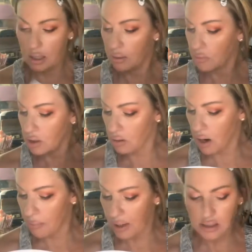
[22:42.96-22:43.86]
and I'm gonna
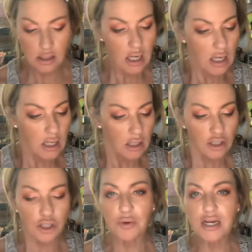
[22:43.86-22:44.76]
grab my
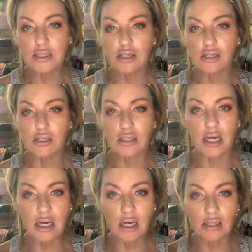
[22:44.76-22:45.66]
tweezers
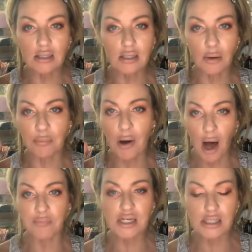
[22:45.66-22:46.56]
and uh,
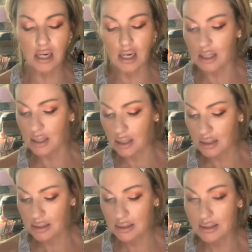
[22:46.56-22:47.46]
pop these on.
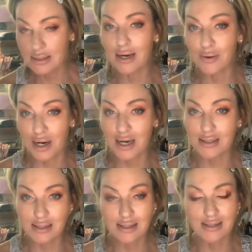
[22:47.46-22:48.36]
Yeah,
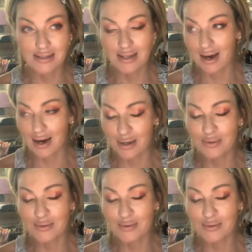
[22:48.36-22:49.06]
right. Yeah.